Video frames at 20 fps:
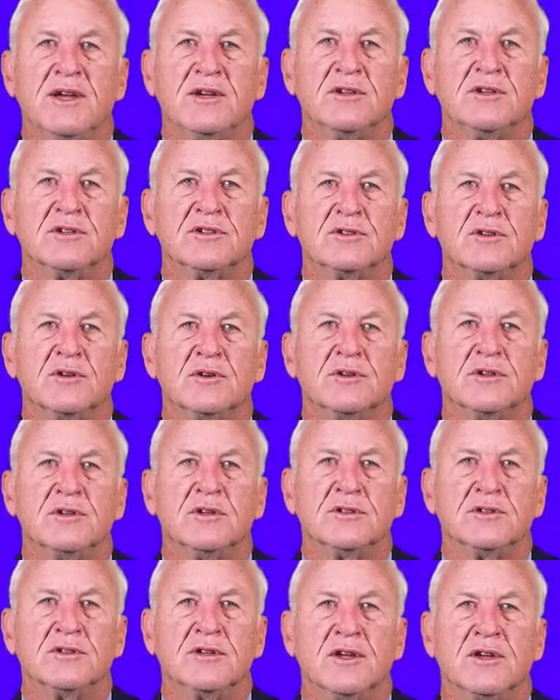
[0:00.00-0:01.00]

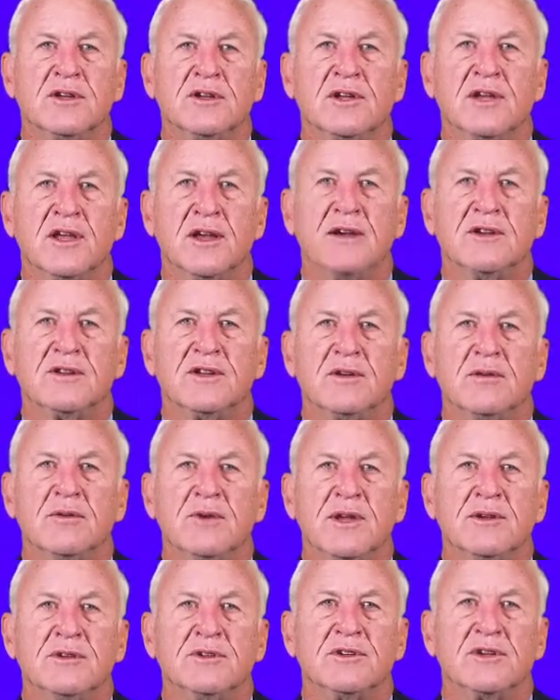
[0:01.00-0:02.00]
distortions to chaotic
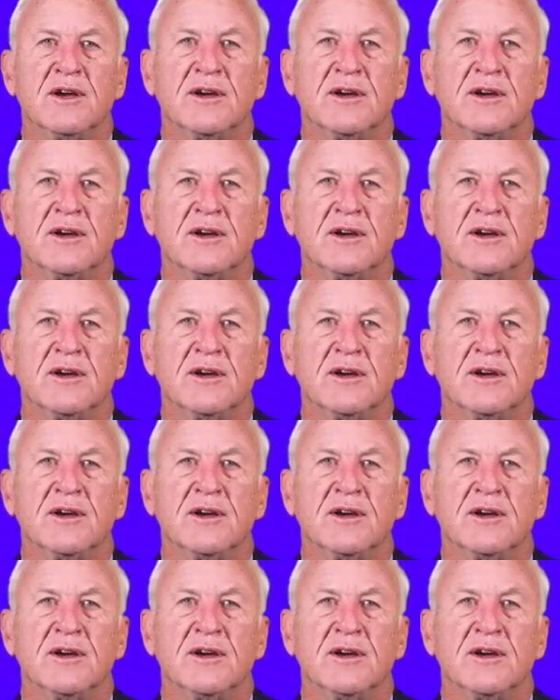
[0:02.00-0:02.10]
meme-style